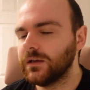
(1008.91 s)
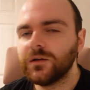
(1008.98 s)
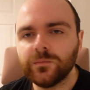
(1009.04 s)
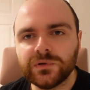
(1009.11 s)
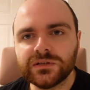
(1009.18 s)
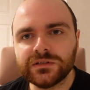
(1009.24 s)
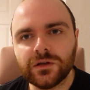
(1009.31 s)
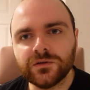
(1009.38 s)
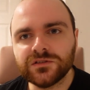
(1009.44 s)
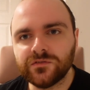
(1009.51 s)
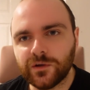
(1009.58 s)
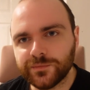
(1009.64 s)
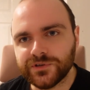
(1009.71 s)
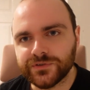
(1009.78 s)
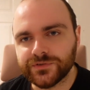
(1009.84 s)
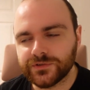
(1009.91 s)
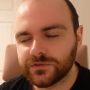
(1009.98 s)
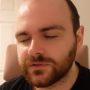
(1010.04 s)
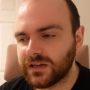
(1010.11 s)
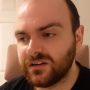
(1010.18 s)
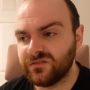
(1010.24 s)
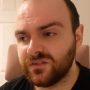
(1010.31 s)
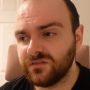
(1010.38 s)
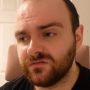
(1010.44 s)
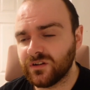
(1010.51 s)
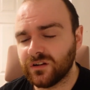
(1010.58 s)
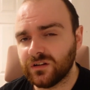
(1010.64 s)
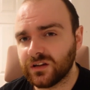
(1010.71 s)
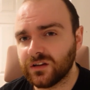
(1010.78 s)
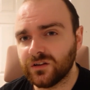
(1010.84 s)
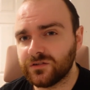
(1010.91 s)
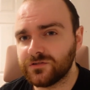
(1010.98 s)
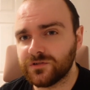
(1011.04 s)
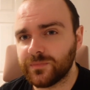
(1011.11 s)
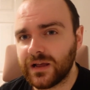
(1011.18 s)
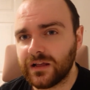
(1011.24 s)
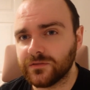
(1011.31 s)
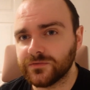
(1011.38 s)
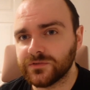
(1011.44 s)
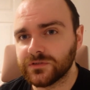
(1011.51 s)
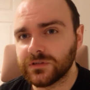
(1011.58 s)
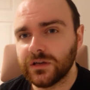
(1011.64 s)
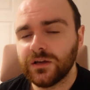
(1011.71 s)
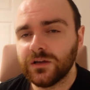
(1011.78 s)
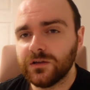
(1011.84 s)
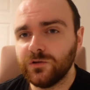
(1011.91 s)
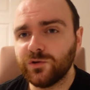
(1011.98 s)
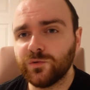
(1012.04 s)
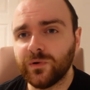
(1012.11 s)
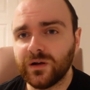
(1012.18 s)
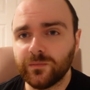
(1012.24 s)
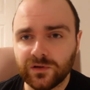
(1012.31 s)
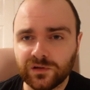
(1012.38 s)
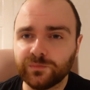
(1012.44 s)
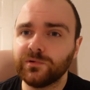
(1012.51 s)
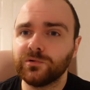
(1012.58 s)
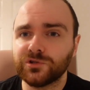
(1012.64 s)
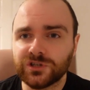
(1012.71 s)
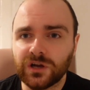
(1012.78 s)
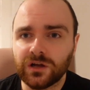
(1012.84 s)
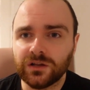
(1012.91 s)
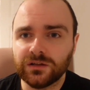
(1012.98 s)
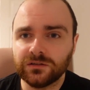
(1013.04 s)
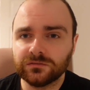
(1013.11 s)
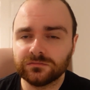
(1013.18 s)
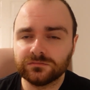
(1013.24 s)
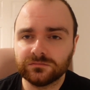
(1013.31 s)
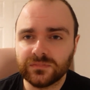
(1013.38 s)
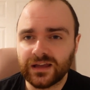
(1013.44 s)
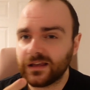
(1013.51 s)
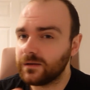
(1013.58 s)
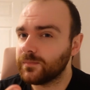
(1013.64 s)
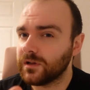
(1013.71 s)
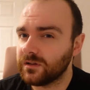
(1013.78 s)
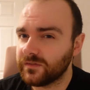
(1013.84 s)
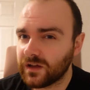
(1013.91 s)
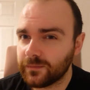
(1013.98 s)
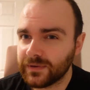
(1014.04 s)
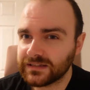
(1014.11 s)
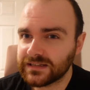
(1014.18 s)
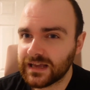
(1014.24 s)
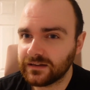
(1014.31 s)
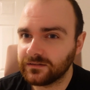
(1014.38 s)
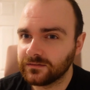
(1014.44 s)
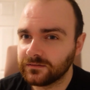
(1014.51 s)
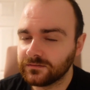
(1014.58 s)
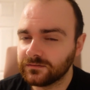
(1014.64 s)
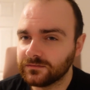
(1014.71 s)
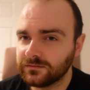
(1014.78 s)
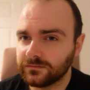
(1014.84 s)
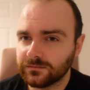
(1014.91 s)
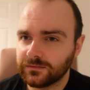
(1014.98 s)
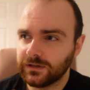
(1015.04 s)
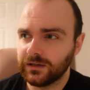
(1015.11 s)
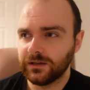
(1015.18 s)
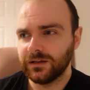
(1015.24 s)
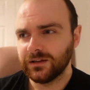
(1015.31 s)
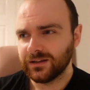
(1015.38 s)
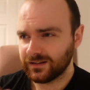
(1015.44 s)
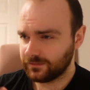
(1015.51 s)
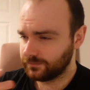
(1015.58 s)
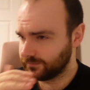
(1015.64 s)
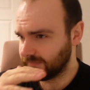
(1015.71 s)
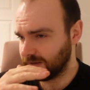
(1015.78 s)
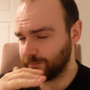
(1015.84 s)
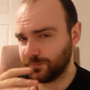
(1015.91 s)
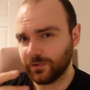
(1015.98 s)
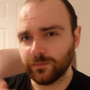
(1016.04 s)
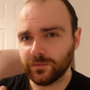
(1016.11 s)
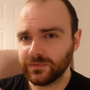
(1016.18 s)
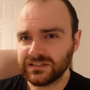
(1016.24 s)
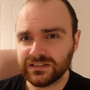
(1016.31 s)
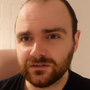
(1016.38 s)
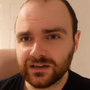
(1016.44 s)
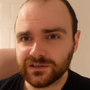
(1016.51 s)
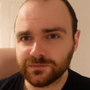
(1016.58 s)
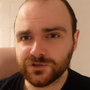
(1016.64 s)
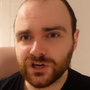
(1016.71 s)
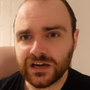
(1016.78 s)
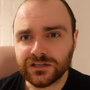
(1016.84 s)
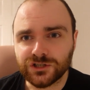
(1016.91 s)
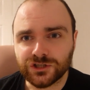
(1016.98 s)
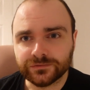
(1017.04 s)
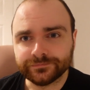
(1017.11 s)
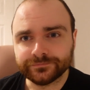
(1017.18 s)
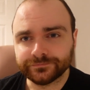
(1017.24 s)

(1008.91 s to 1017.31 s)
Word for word: But there's loads of options, and if you've got like a hundred pounds, you could buy a bottle of Port Charlotte and a bottle of Big 10, and probably still get some change.